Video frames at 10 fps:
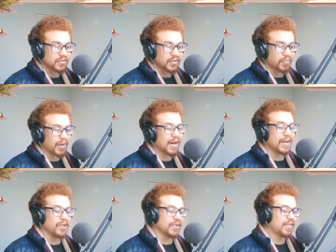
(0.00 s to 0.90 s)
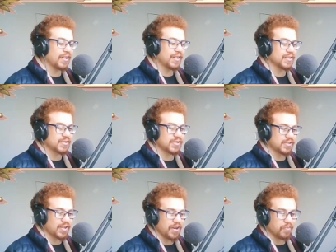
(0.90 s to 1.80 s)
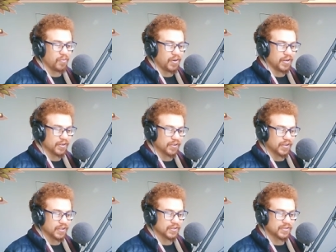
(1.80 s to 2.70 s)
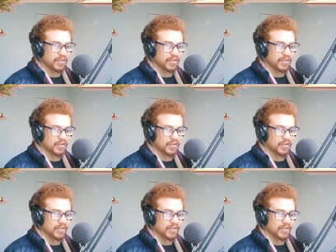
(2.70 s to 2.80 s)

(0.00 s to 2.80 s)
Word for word: But I don't think it's the same one, right?